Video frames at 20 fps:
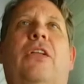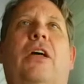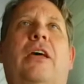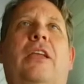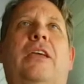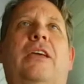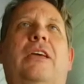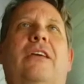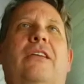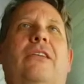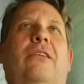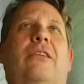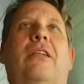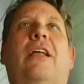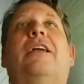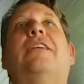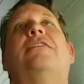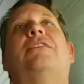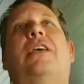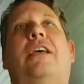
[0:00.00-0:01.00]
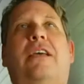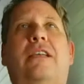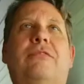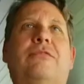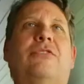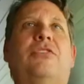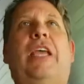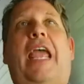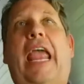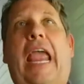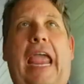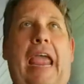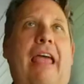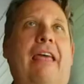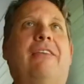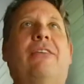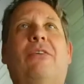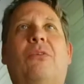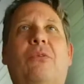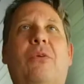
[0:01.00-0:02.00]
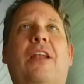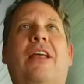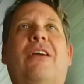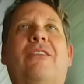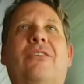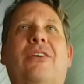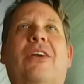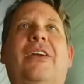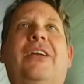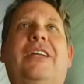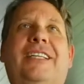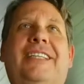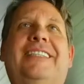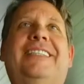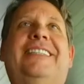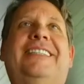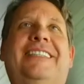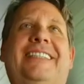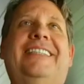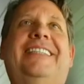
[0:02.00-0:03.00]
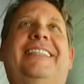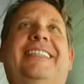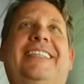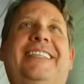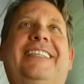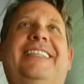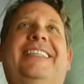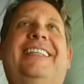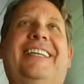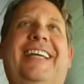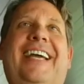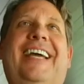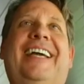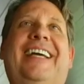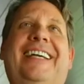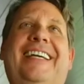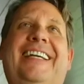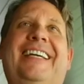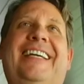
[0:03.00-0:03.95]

flooded or like you said, sand or whatever. Okay. Yeah.